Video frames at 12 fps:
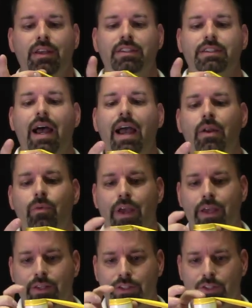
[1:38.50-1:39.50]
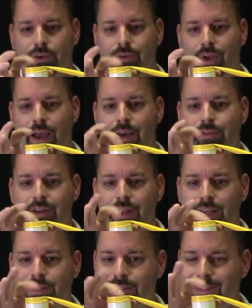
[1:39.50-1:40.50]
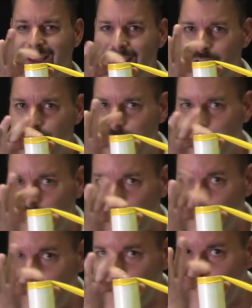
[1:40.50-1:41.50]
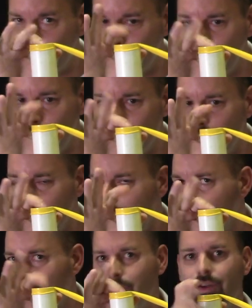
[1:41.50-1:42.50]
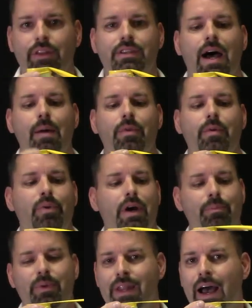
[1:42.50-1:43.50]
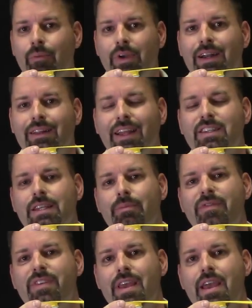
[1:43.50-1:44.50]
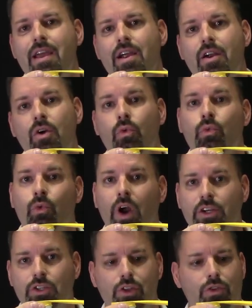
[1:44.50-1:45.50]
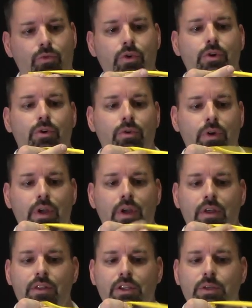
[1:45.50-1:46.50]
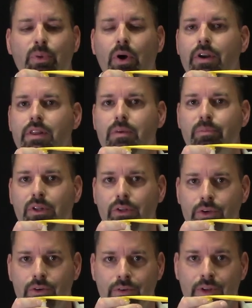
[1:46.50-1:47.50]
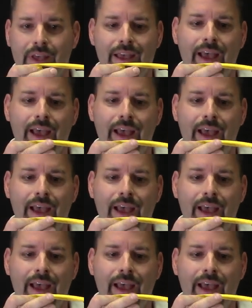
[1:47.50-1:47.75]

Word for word: sideways. So I have a nice tight film on the top of the pipe. And now I'm gonna let some of the air rush through this part of the balloon,